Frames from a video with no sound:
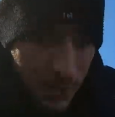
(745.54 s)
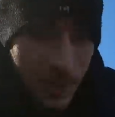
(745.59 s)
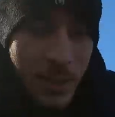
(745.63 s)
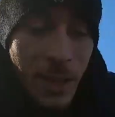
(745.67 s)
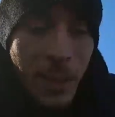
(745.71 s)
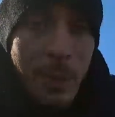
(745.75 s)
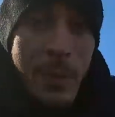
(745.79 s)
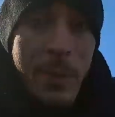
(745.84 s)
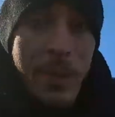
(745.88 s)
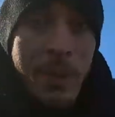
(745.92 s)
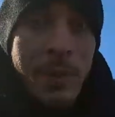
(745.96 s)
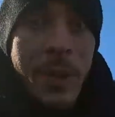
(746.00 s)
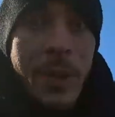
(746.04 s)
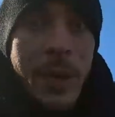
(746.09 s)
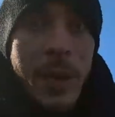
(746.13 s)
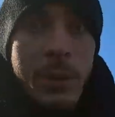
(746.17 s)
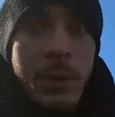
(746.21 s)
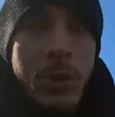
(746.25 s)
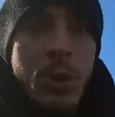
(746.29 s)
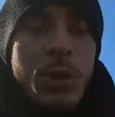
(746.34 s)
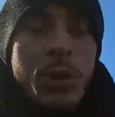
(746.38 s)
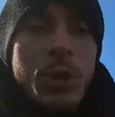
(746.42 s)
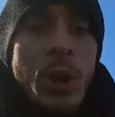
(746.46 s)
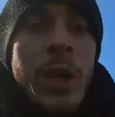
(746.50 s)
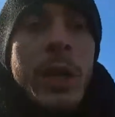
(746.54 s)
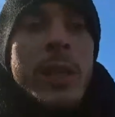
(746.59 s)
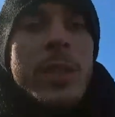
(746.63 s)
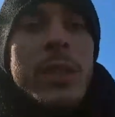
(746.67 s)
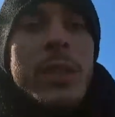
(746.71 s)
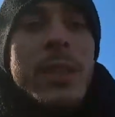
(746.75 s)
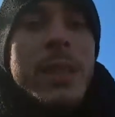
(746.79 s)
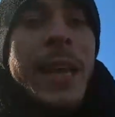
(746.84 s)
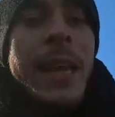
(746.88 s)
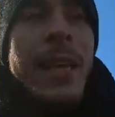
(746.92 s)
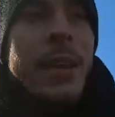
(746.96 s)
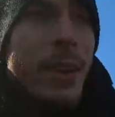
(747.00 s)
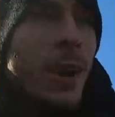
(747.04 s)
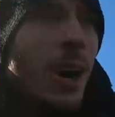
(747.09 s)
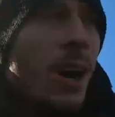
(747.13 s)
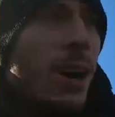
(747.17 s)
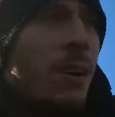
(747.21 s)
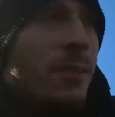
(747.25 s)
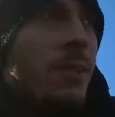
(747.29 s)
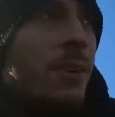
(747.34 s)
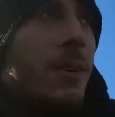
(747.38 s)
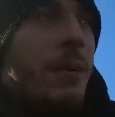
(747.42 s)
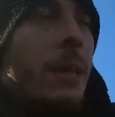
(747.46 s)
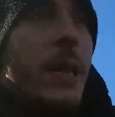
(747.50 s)
some of the videos are starting to take
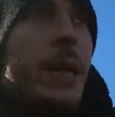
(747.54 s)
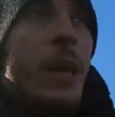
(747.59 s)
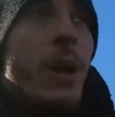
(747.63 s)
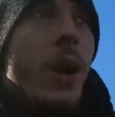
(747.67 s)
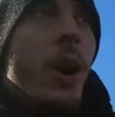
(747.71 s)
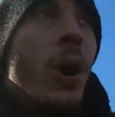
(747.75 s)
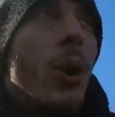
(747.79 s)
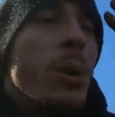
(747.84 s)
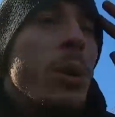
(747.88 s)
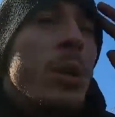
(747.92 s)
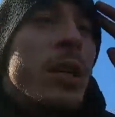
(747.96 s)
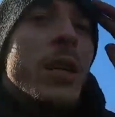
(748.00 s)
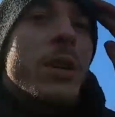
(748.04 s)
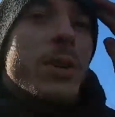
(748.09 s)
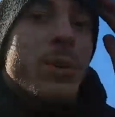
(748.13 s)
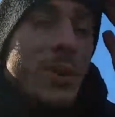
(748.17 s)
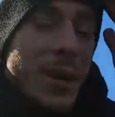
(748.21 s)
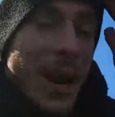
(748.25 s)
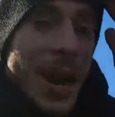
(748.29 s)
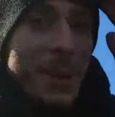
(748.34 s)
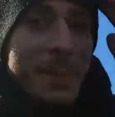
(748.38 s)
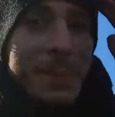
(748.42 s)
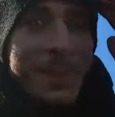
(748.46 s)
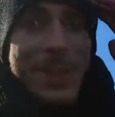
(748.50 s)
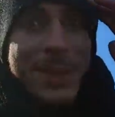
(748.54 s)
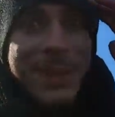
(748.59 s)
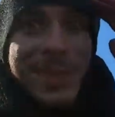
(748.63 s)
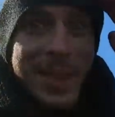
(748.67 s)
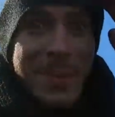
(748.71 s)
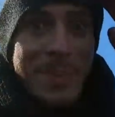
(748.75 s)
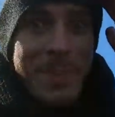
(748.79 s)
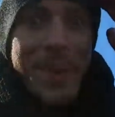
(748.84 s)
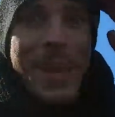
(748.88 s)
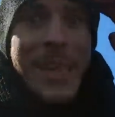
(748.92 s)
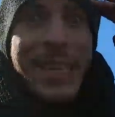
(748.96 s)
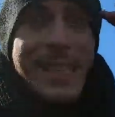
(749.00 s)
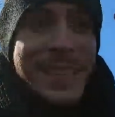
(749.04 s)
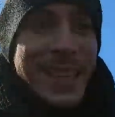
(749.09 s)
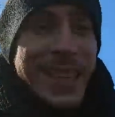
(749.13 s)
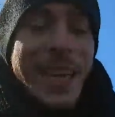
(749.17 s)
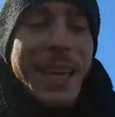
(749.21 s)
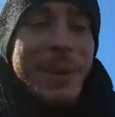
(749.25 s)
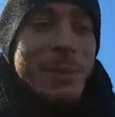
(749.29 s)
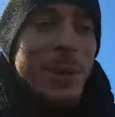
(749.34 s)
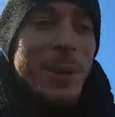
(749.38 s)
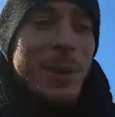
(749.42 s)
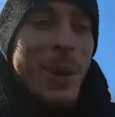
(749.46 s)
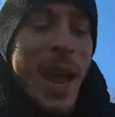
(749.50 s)
off and like holy crap this is
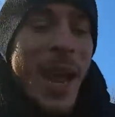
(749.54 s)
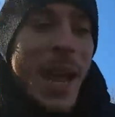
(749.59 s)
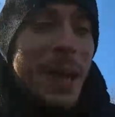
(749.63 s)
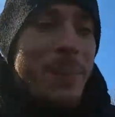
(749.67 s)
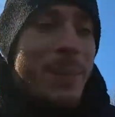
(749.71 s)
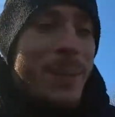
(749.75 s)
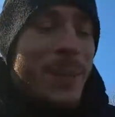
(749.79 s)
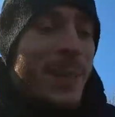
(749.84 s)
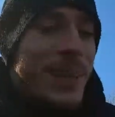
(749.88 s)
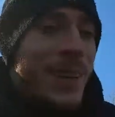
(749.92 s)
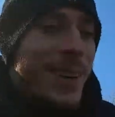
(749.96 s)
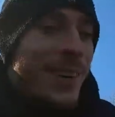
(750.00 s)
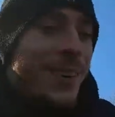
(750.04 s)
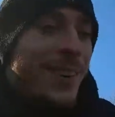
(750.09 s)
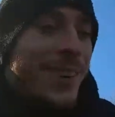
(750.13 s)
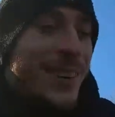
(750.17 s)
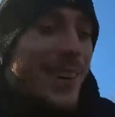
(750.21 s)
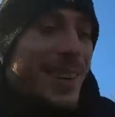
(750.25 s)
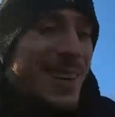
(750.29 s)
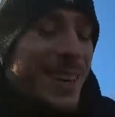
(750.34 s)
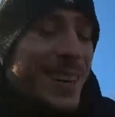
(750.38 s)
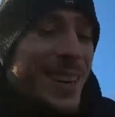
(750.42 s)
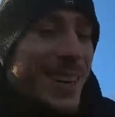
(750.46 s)
amazing i'm so happy you know